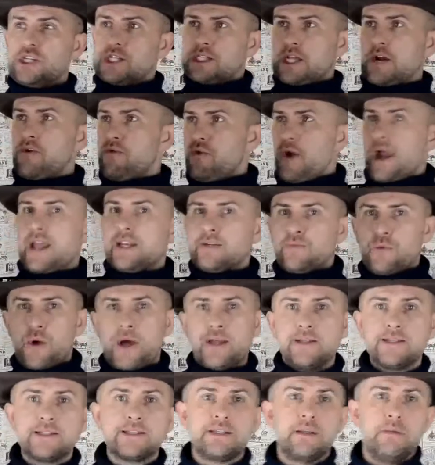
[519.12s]
write
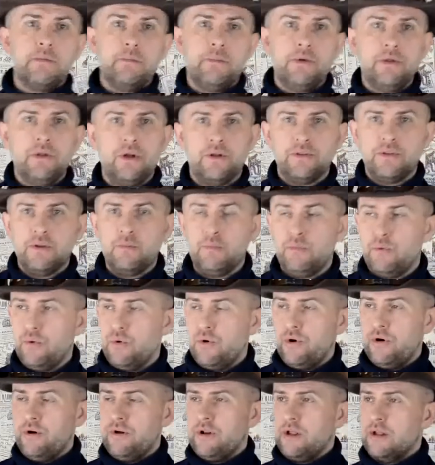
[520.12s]
one symbol on the
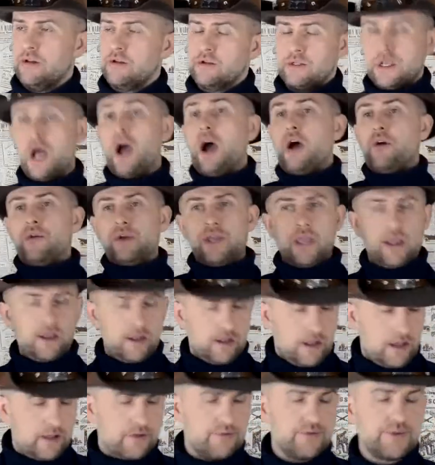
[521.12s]
board, and it's, okay,
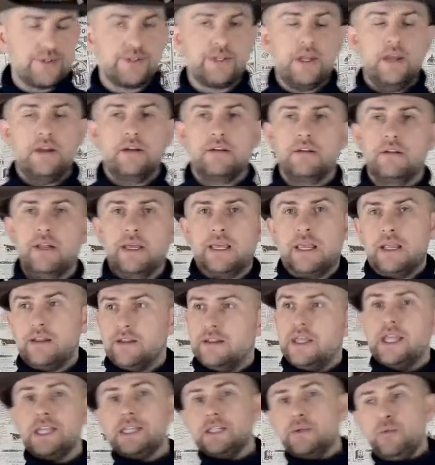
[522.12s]
I understand. Like in
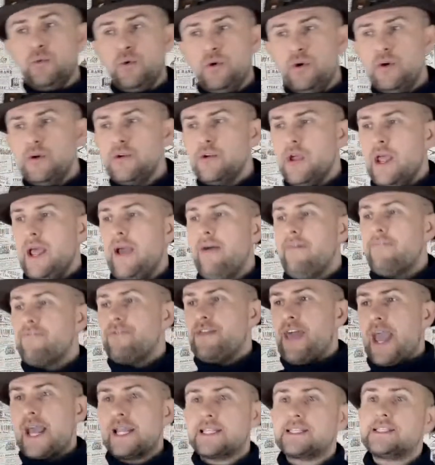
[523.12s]
this word, you have
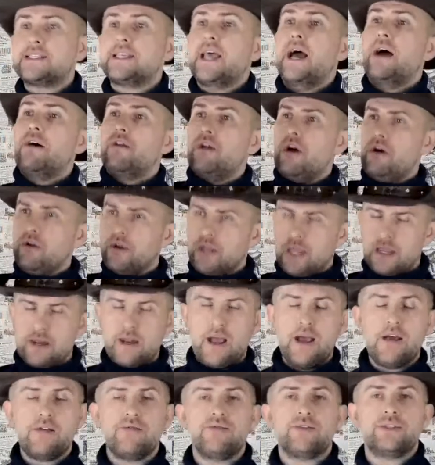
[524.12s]
that sound. Okay,
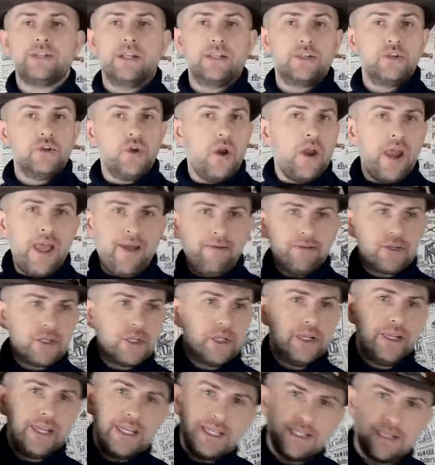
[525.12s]
now I understand. You don't have to
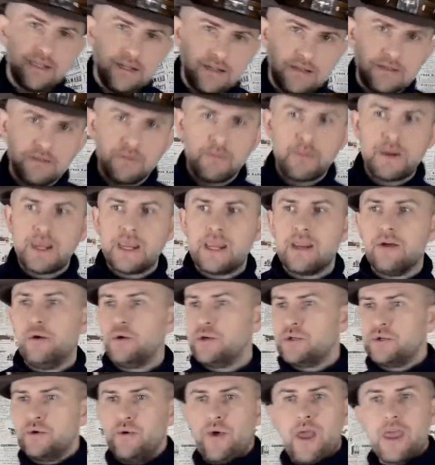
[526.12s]
listen to me or
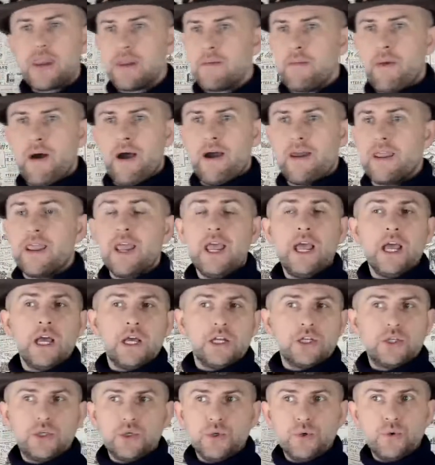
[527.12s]
to anybody
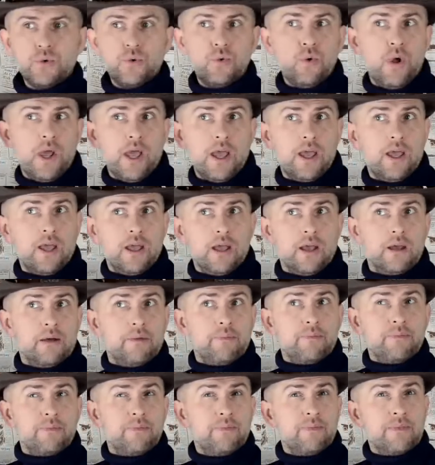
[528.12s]
to
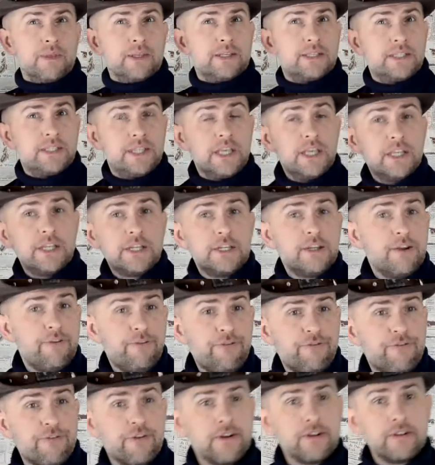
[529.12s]
see the
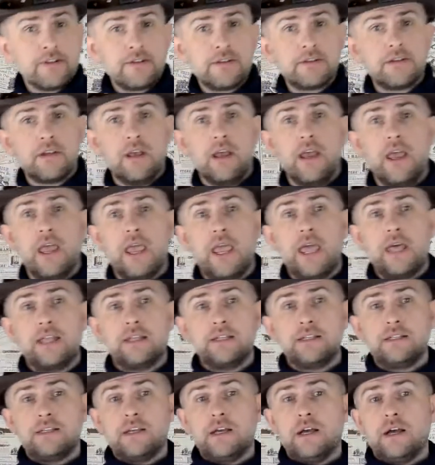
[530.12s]
difference
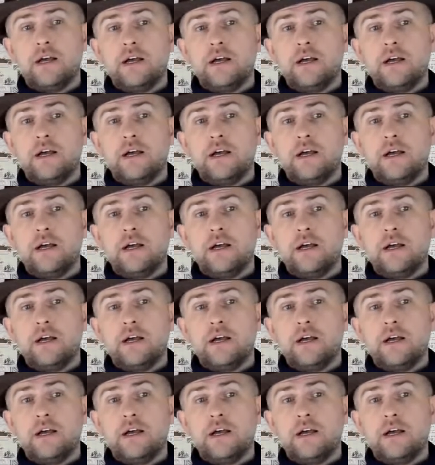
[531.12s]
and